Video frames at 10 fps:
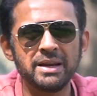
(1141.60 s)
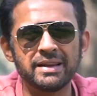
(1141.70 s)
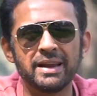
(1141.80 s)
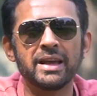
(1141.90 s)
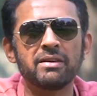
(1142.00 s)
been
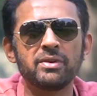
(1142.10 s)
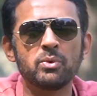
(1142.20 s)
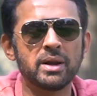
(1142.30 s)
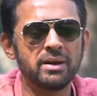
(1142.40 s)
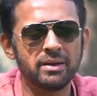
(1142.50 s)
telling
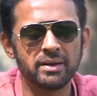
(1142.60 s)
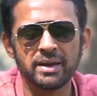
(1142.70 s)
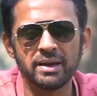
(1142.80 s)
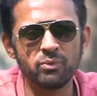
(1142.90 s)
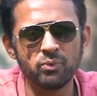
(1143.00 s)
everyone
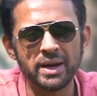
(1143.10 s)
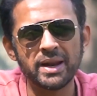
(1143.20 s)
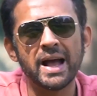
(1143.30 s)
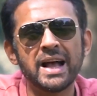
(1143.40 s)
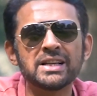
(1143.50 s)
that
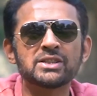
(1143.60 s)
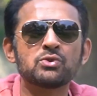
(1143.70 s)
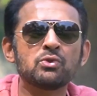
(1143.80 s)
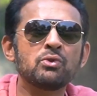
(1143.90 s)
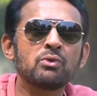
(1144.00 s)
one has
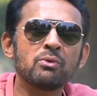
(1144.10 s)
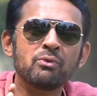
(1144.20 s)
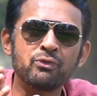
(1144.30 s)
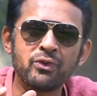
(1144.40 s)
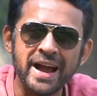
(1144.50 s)
to
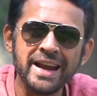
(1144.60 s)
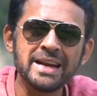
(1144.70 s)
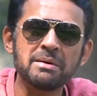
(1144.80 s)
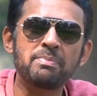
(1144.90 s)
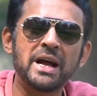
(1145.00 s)

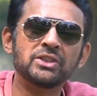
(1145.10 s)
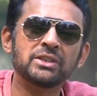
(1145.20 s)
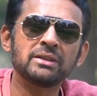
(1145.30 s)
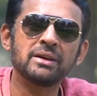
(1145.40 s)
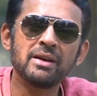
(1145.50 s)
find a
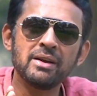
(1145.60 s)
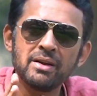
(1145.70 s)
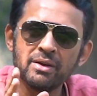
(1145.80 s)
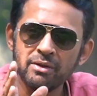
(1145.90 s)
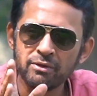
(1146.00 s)
passion,
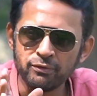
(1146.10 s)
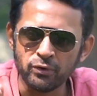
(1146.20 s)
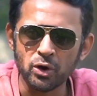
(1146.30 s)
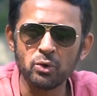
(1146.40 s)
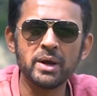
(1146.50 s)

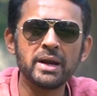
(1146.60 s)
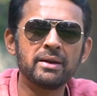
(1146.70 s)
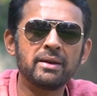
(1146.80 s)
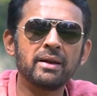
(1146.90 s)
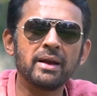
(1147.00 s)
follow
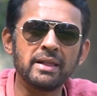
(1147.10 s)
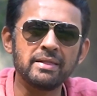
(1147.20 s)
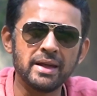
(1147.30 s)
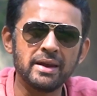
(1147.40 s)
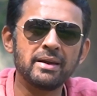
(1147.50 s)
it,
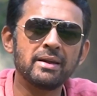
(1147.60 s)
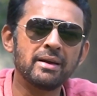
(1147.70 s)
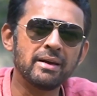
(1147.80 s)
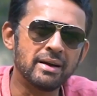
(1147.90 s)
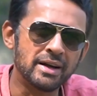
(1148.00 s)
and then
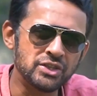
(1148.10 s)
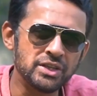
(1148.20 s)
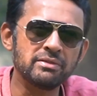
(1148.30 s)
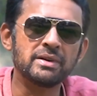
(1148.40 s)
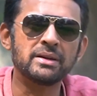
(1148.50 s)
achieve